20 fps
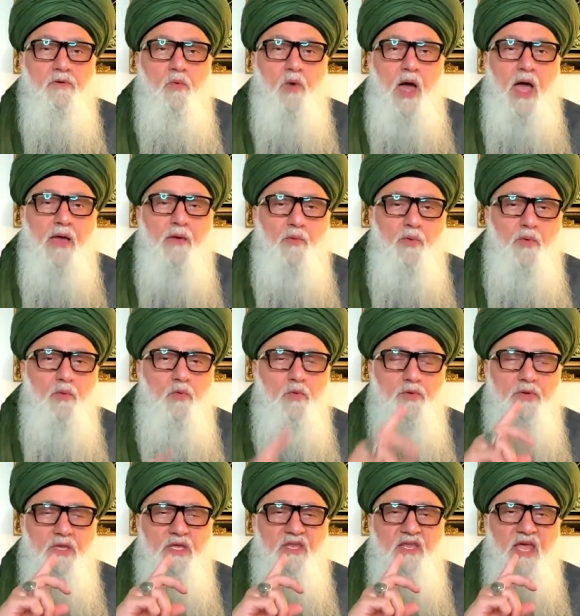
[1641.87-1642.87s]
Why? We
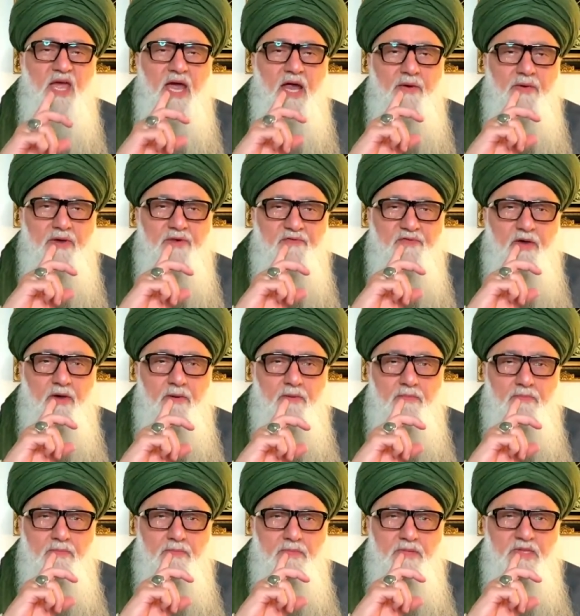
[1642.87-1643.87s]
want to inherit
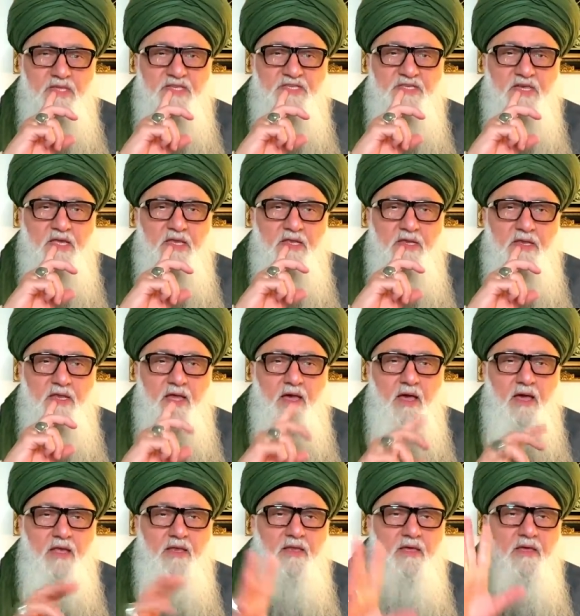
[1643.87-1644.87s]
from lisan
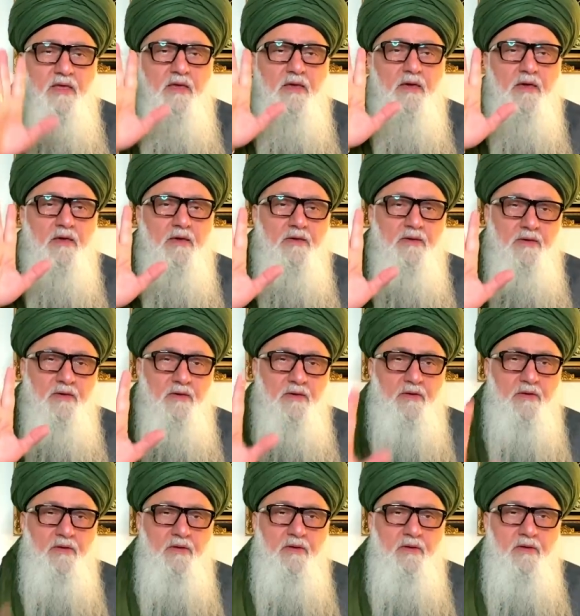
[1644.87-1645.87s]
al-aliyah.
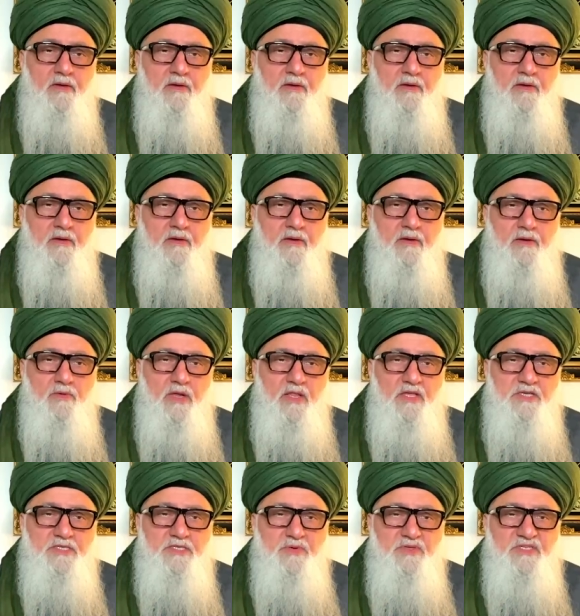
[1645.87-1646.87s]
When
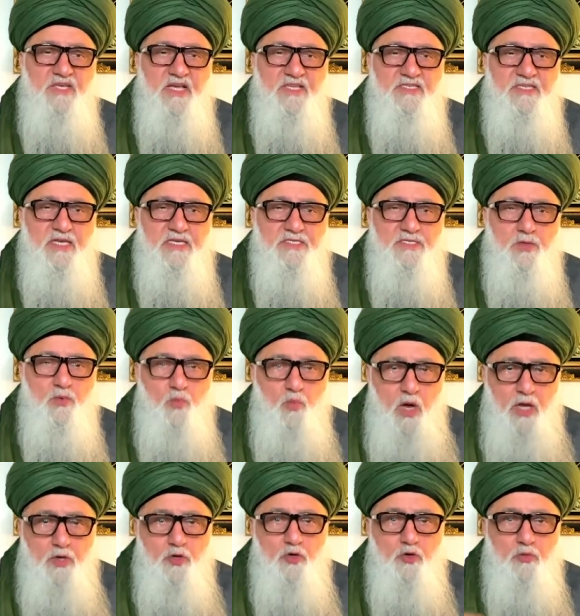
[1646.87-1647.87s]
Allah says, the
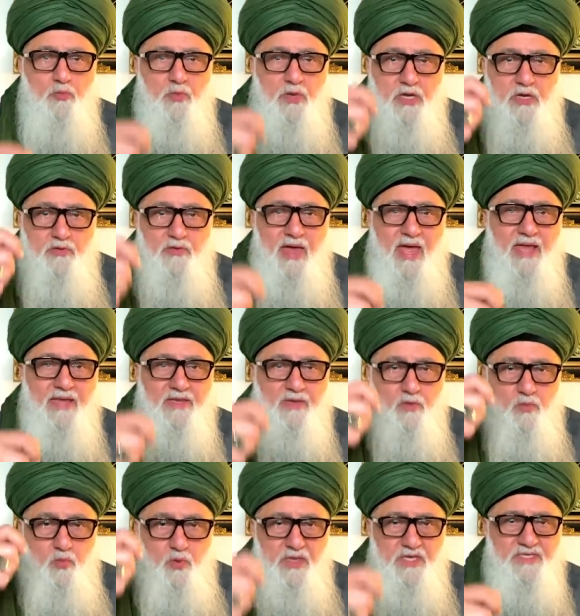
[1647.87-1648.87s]
one whom we grant
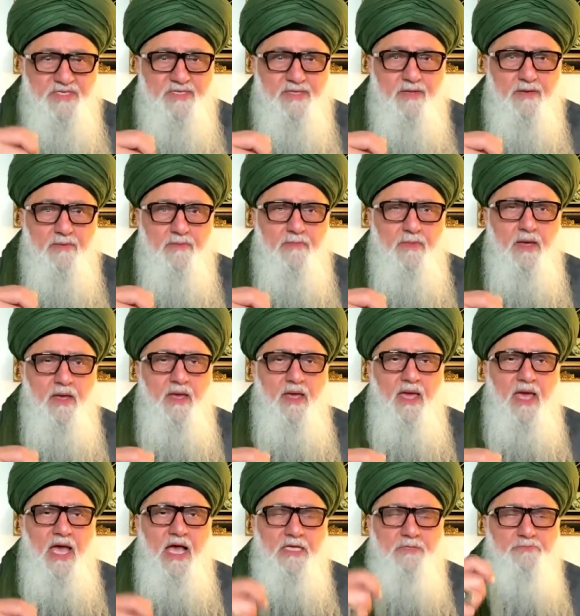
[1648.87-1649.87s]
a wisdom
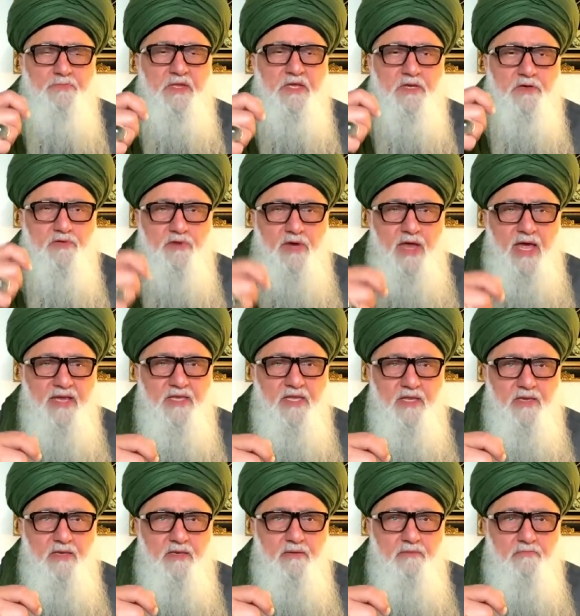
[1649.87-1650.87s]
has been
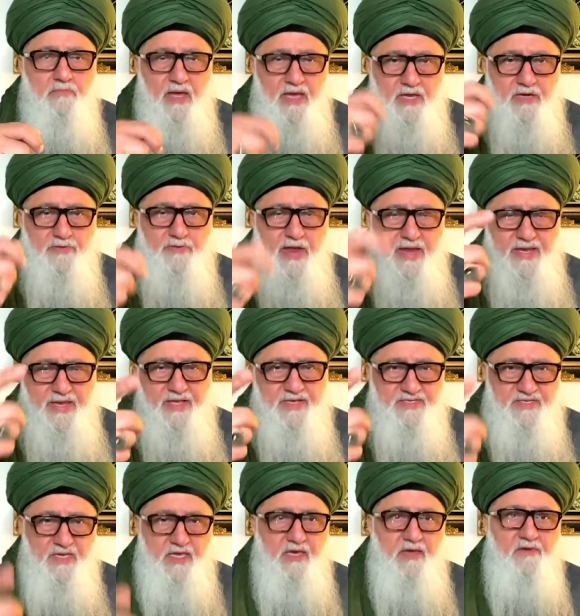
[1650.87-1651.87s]
granted my
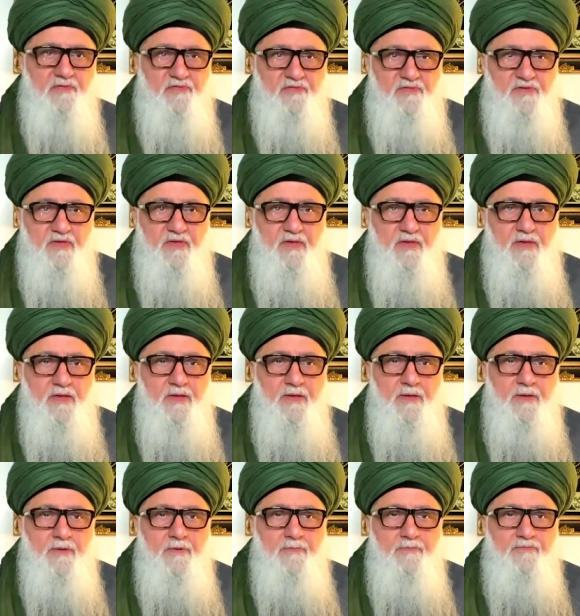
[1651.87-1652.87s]
greatest gift,
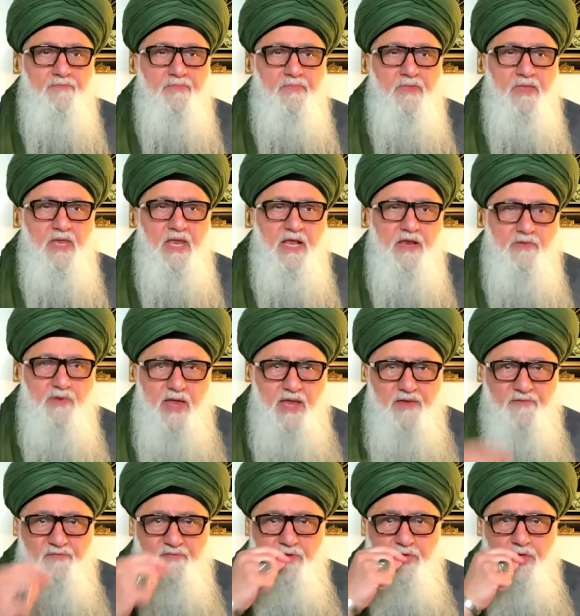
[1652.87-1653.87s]
that I
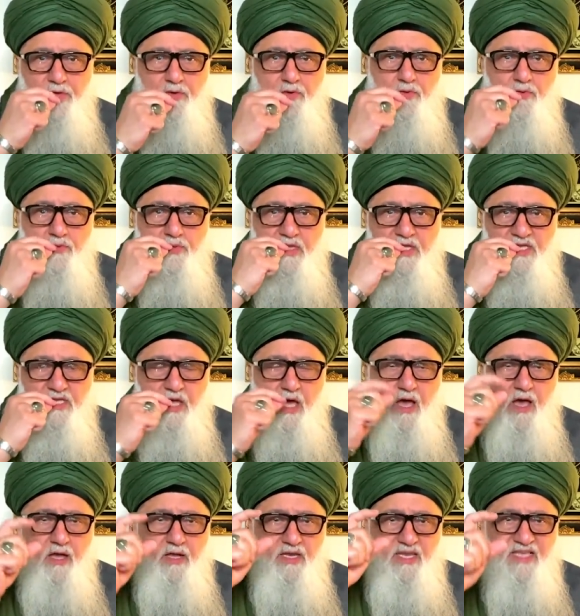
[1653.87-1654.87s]
grant for you the
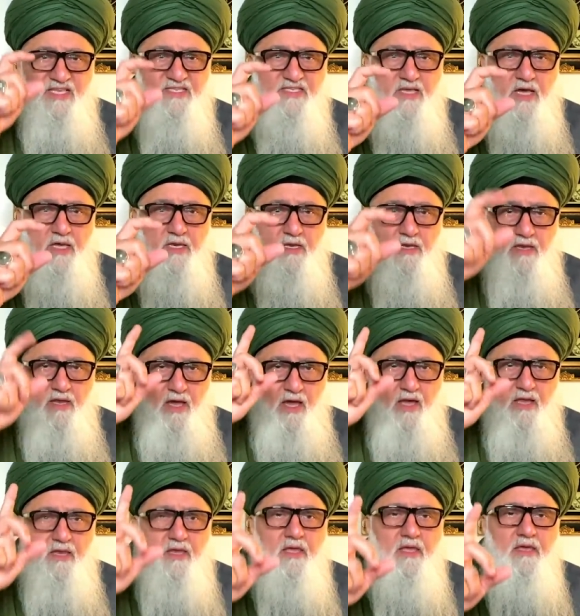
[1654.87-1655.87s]
tongue lisan
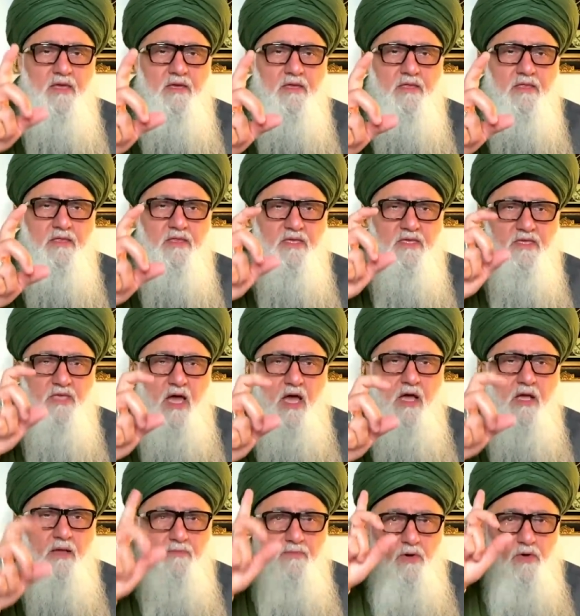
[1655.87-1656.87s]
al-aliyah, the
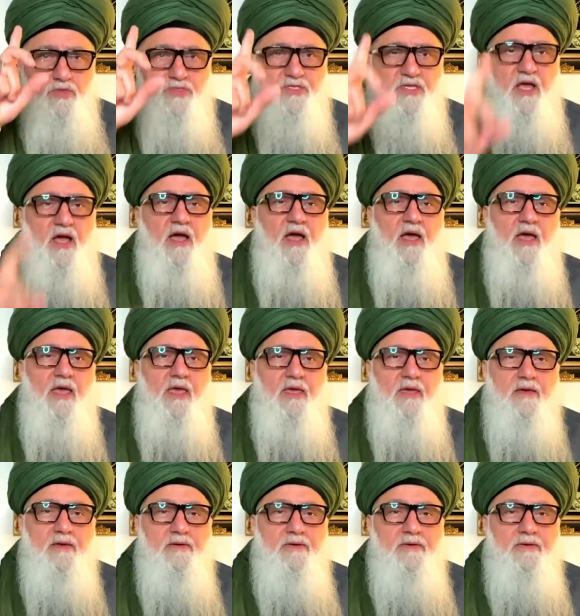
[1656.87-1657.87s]
tongue most high.